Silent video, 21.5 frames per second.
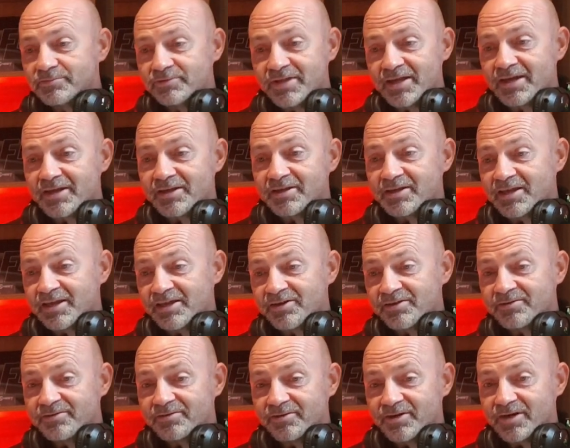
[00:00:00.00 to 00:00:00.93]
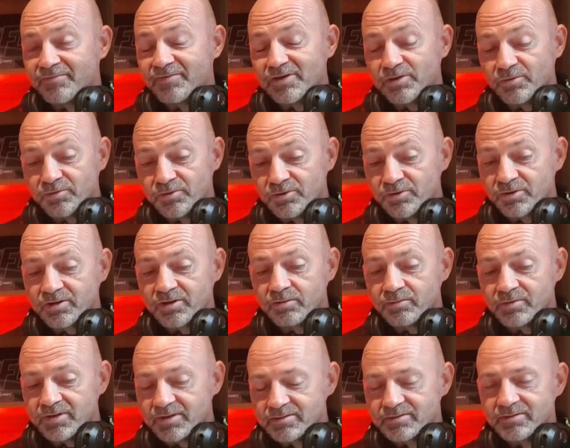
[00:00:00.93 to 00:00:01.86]
now and again, I have a little look.
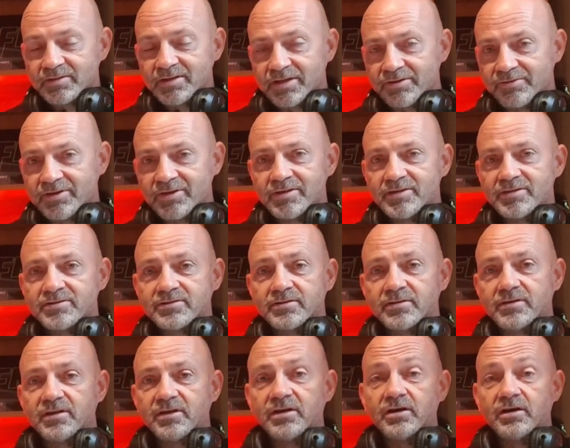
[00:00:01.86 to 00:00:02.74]
Oh, there it is.